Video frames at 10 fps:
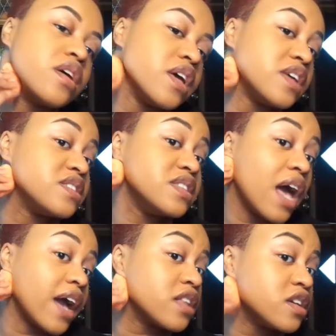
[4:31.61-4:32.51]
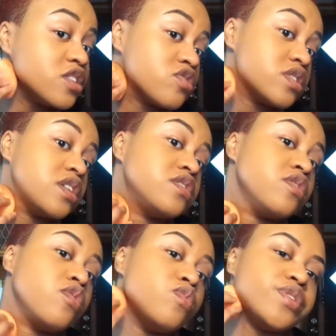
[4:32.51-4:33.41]
exactly your skin
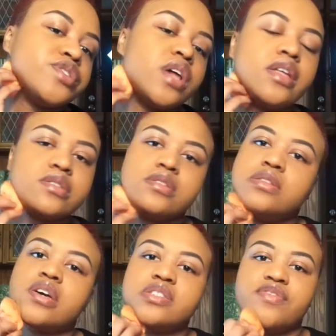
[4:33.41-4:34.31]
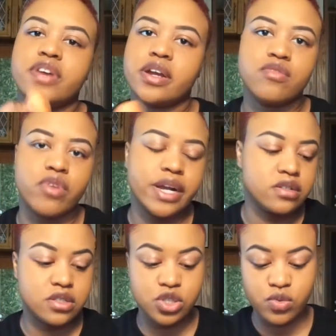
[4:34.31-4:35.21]
tone, which that's a very rare
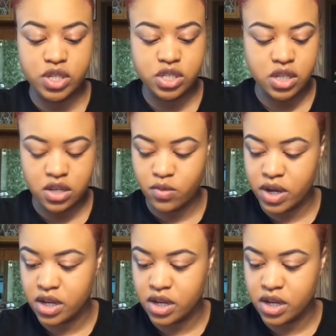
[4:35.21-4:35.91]
situation anyway,